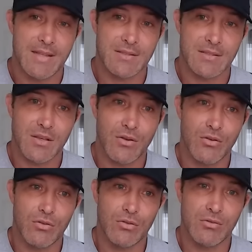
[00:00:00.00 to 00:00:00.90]
And
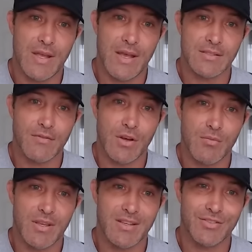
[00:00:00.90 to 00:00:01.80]
so that's a
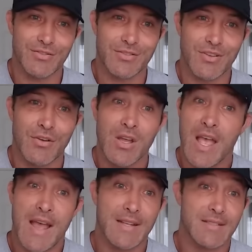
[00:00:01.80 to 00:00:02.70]
very big issue. So
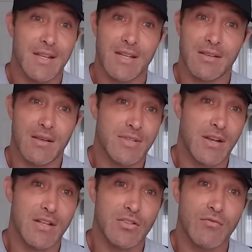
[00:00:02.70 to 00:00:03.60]
and it comes
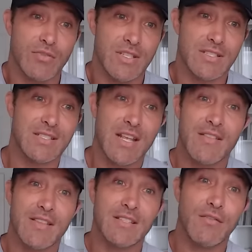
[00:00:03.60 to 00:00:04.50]
down to insulin resistance.
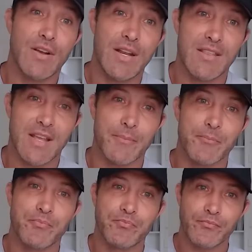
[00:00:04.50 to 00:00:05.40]
This is the funny
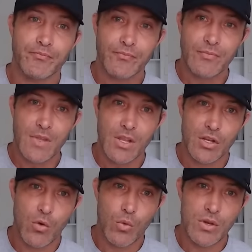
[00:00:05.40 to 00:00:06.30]
thing.
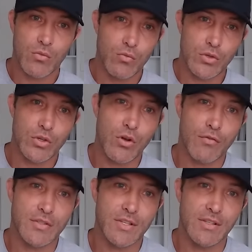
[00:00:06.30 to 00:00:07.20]
You know, when you go
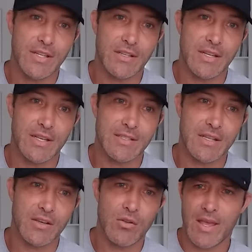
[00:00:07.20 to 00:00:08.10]
to fertility clinics
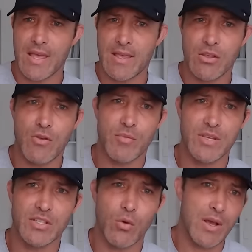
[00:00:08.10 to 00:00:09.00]
and they go like, hey, yeah, you have
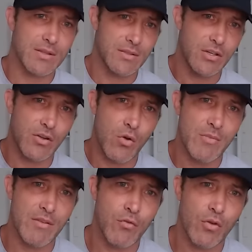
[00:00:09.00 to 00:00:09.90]
PCOS, here, go
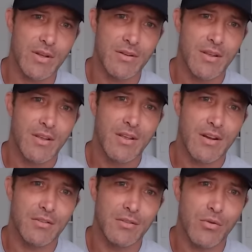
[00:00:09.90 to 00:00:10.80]
on metformin.
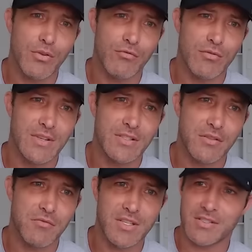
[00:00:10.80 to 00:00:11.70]
It'll lower your
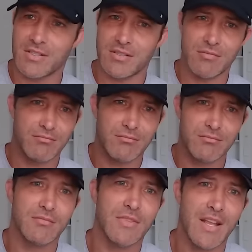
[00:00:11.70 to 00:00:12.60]
insulin resistance
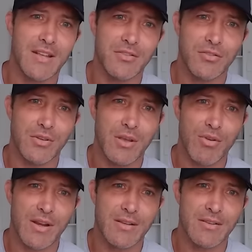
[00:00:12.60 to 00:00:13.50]
and you'll get
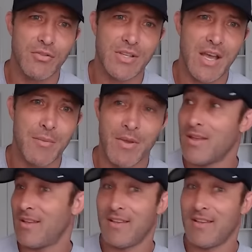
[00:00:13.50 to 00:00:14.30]
pregnant in no time.